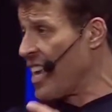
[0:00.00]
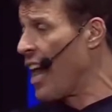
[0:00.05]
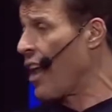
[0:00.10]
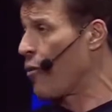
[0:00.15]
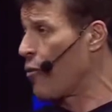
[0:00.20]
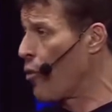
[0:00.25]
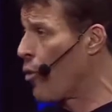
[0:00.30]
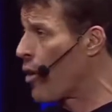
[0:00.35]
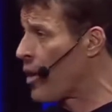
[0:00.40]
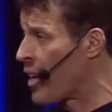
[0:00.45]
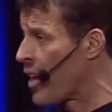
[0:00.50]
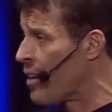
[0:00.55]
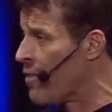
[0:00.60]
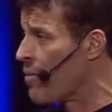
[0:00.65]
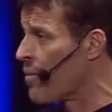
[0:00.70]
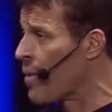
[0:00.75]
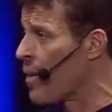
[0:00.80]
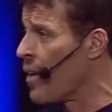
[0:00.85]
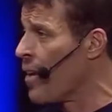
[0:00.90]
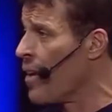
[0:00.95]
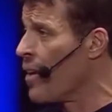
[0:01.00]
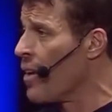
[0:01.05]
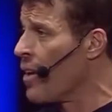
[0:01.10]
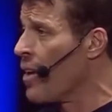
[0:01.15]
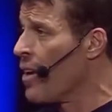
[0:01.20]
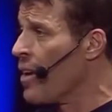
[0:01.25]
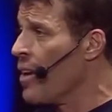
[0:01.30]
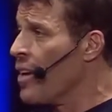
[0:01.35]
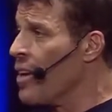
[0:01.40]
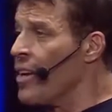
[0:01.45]
California.
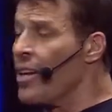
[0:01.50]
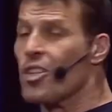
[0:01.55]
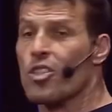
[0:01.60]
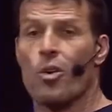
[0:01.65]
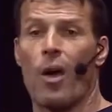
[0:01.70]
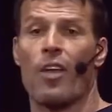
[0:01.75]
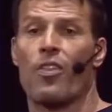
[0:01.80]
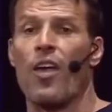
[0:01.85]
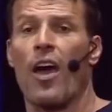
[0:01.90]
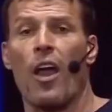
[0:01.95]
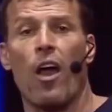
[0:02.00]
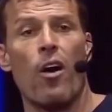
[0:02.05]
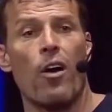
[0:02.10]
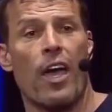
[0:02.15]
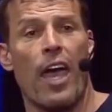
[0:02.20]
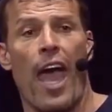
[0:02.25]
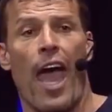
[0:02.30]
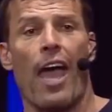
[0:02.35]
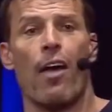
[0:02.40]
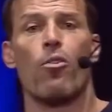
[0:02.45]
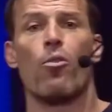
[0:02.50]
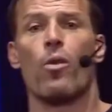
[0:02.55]
So I thought, okay,